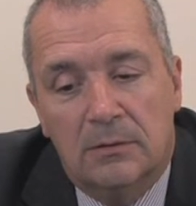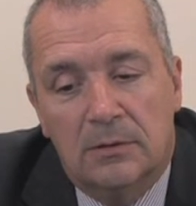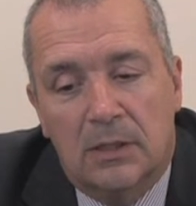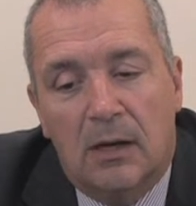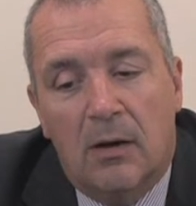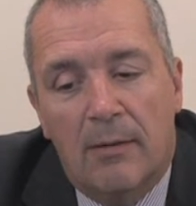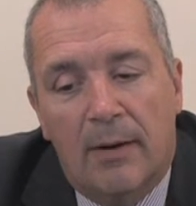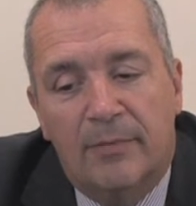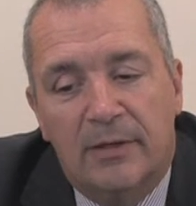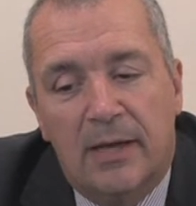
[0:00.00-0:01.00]
To climb
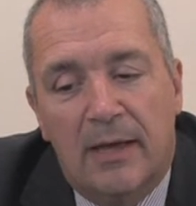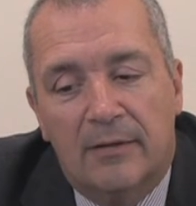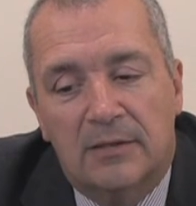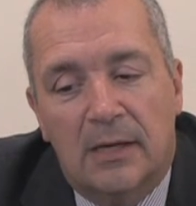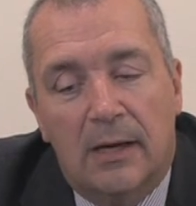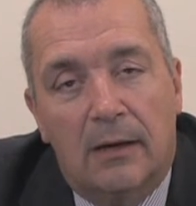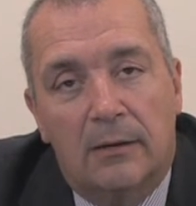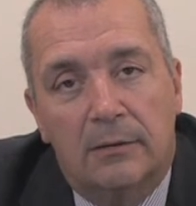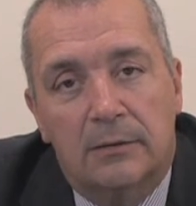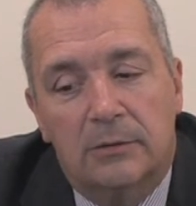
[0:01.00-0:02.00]
up and down the tower,
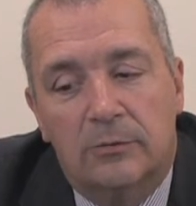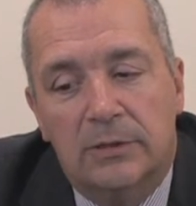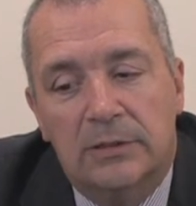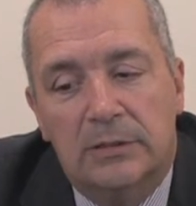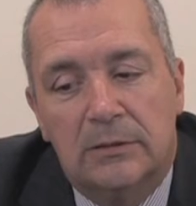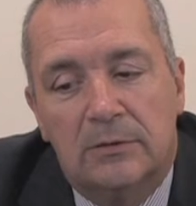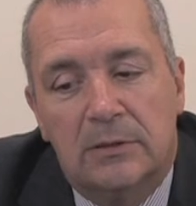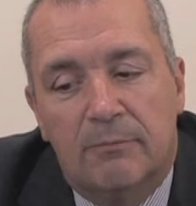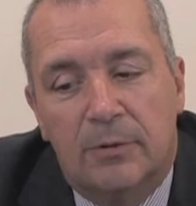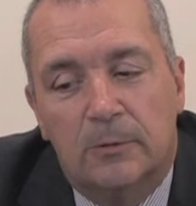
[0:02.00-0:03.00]
you'll need to use the
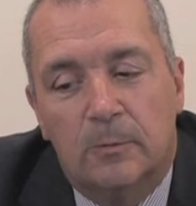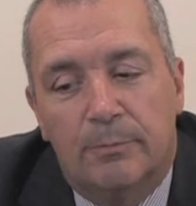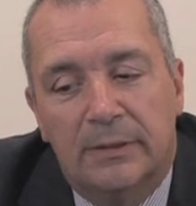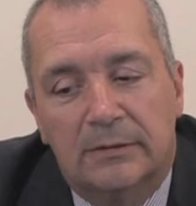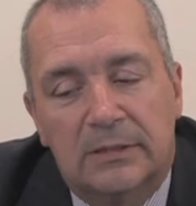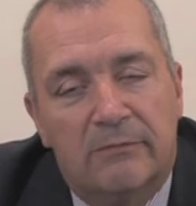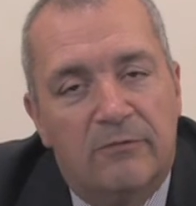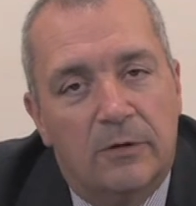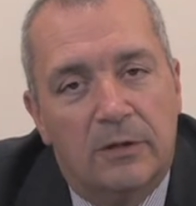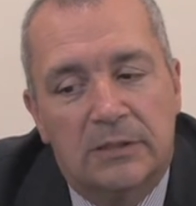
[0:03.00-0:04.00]
built-in
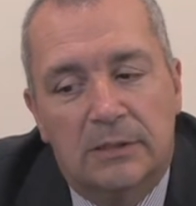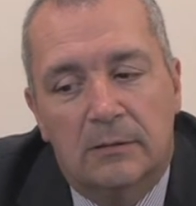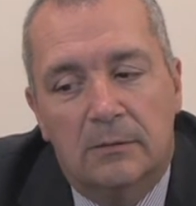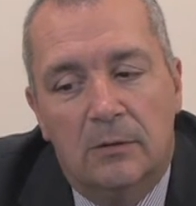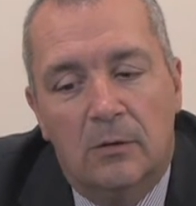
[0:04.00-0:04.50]
vertical